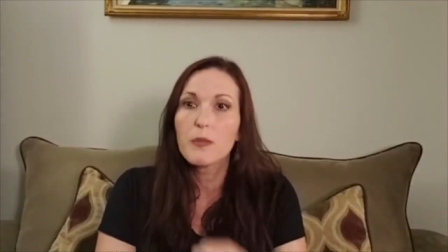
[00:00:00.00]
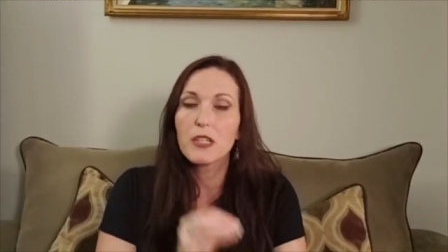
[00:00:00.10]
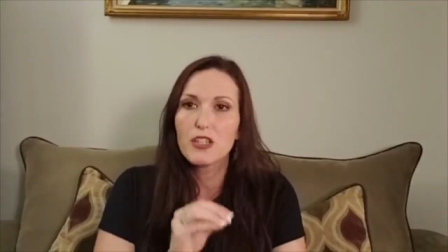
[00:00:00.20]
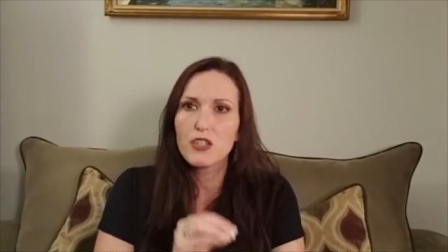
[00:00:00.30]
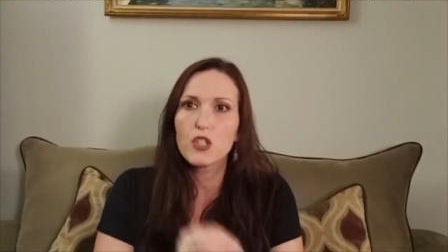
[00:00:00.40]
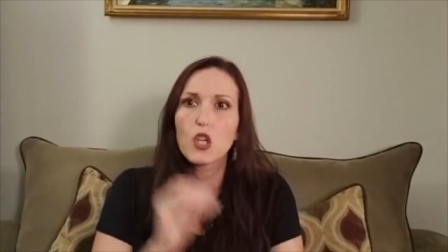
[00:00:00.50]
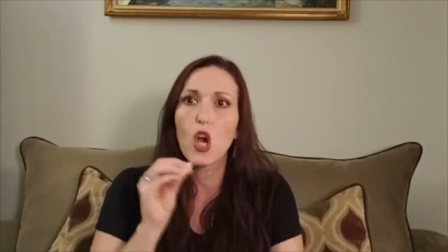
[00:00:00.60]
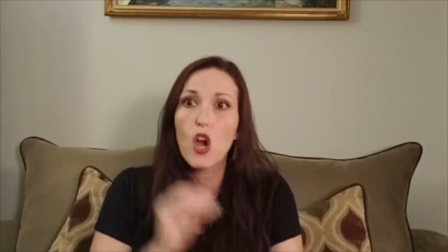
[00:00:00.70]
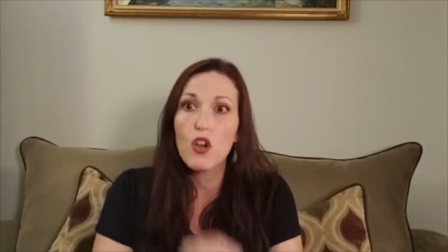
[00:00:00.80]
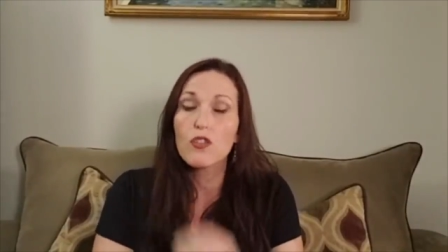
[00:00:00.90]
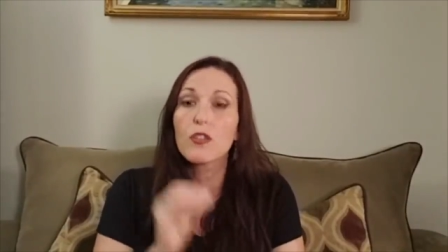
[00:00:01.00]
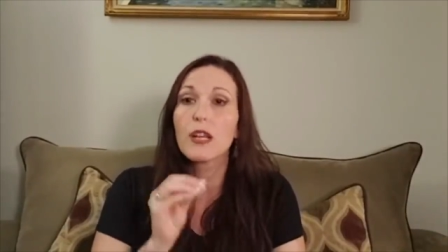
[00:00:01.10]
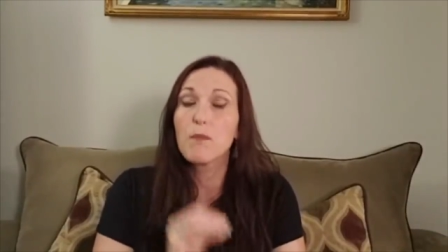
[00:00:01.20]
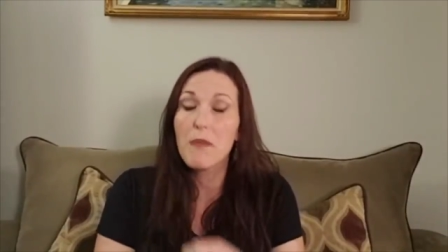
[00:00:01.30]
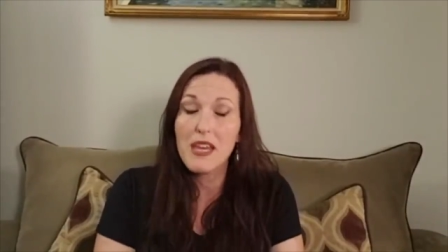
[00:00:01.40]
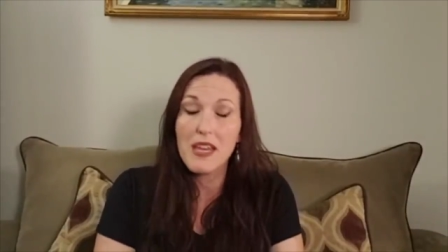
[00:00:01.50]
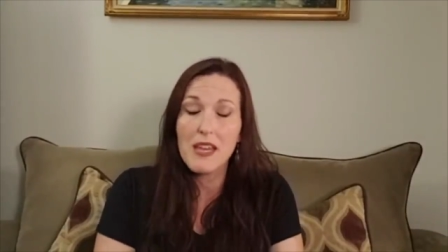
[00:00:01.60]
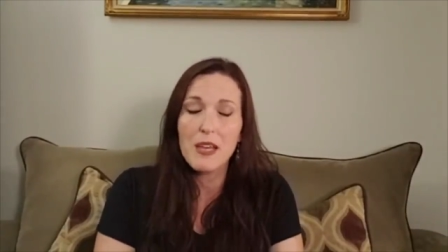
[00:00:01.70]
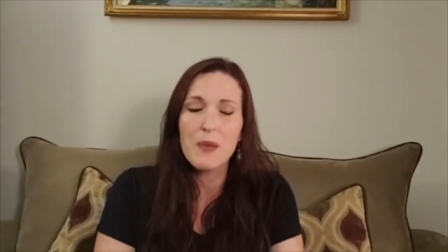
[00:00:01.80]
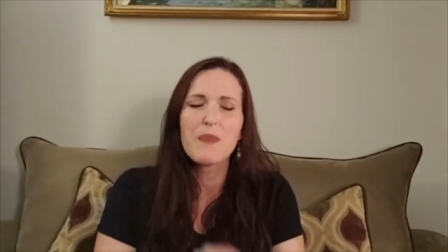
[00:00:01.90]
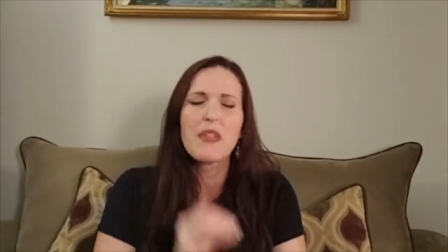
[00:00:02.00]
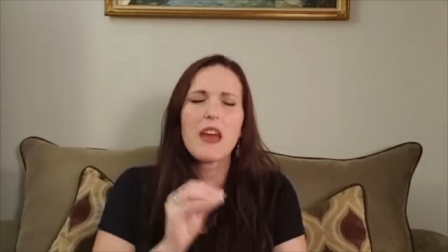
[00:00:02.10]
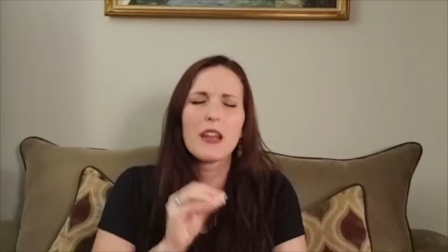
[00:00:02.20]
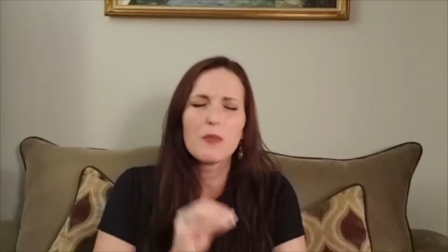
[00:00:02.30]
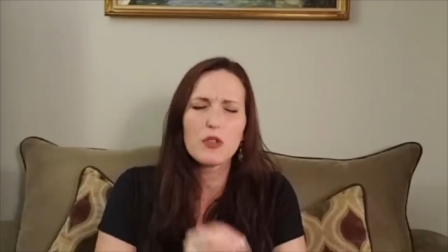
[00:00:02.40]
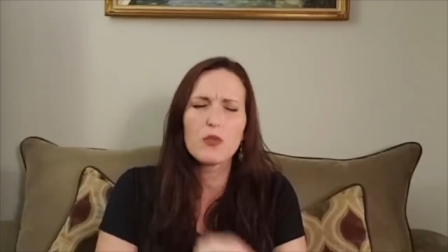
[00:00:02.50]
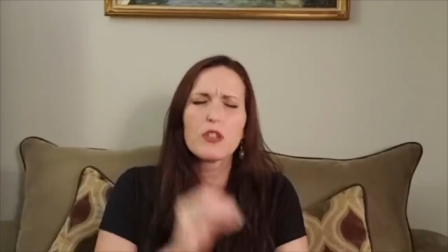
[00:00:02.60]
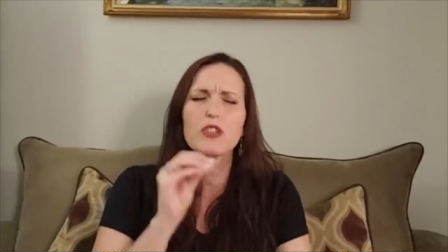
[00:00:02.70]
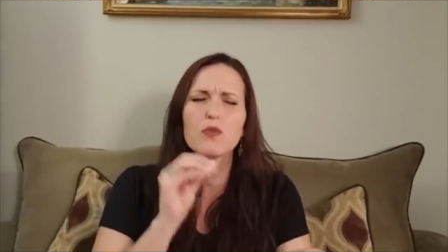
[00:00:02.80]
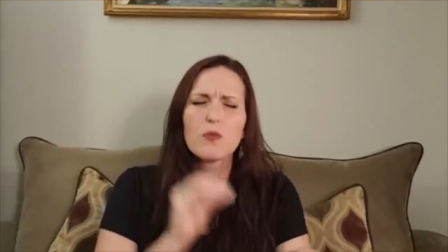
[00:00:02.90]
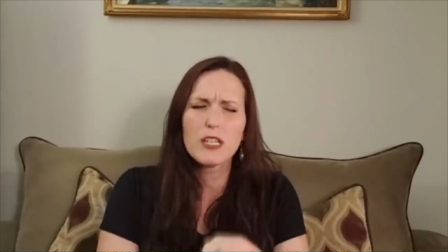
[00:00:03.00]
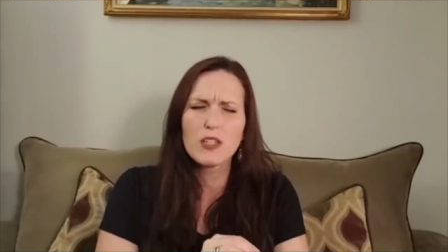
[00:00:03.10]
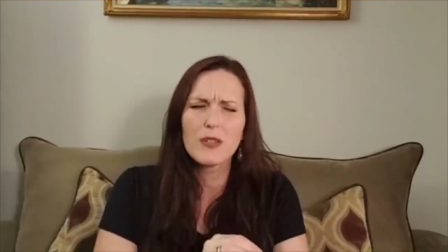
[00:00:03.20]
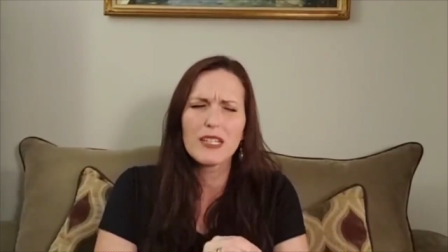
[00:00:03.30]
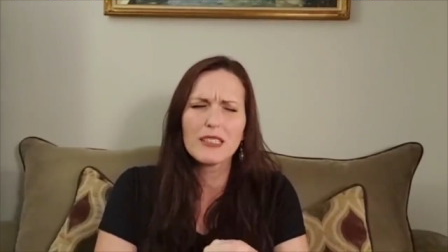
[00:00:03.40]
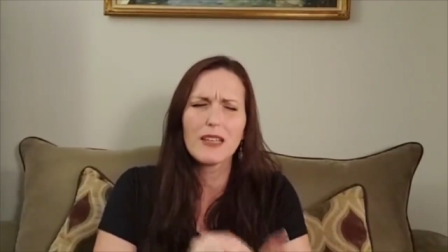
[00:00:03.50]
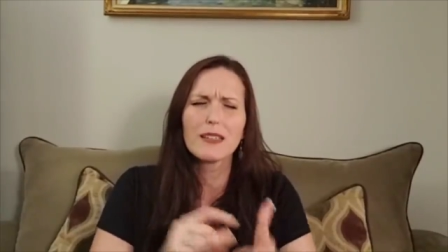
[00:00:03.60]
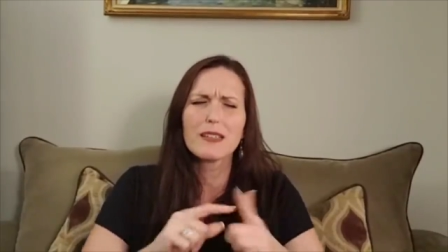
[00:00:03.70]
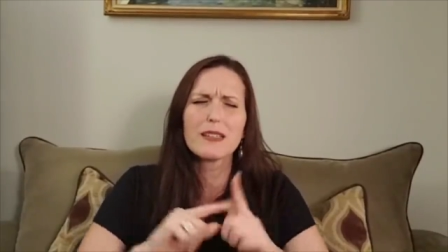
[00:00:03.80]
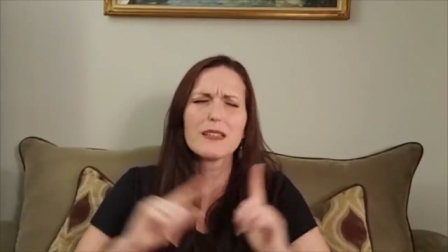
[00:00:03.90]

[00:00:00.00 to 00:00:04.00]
because you're honoring me and I'm going to resurrect that thing.